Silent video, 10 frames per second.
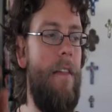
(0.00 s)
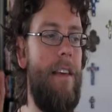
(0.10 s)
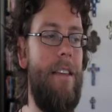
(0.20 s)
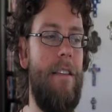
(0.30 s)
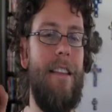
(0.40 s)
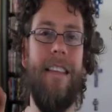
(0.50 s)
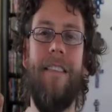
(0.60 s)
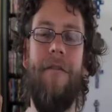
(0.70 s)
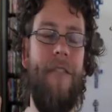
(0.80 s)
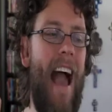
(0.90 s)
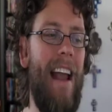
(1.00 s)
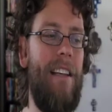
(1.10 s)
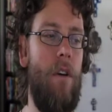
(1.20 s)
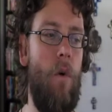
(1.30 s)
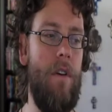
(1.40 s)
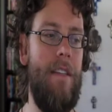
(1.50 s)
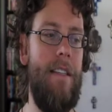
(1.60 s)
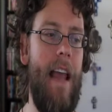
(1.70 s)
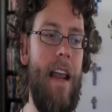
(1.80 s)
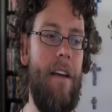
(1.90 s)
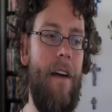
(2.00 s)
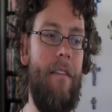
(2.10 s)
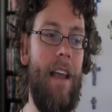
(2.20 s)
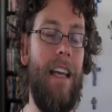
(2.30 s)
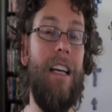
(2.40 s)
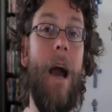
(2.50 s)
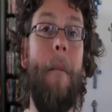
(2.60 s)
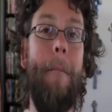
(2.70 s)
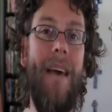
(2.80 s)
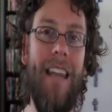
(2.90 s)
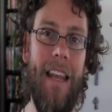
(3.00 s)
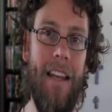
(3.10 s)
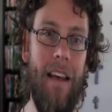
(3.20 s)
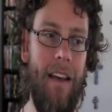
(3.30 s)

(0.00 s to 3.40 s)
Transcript: This fact or state of having committed